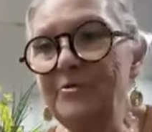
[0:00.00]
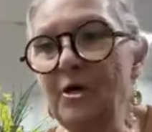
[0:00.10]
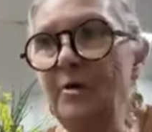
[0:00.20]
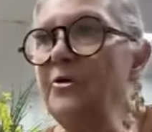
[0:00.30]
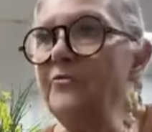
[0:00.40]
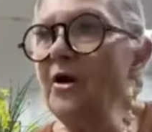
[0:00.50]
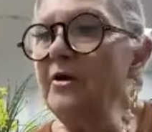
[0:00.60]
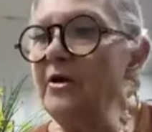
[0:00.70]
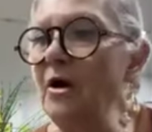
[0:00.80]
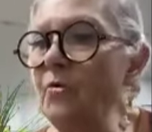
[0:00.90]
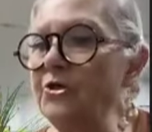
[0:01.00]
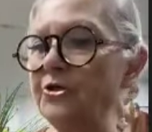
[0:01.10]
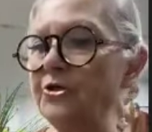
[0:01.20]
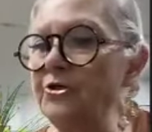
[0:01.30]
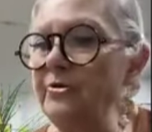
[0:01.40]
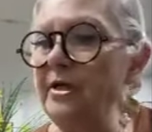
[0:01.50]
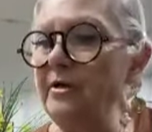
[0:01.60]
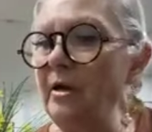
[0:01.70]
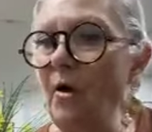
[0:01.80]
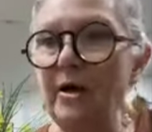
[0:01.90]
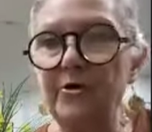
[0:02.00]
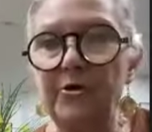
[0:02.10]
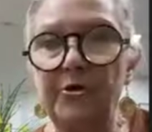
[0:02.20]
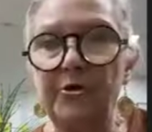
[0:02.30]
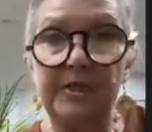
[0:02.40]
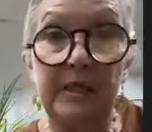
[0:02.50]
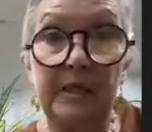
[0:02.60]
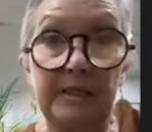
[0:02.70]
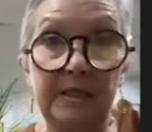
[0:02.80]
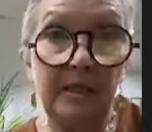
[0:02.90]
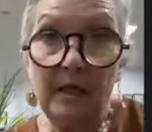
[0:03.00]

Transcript: So you've got to know what you're doing and why you're using it.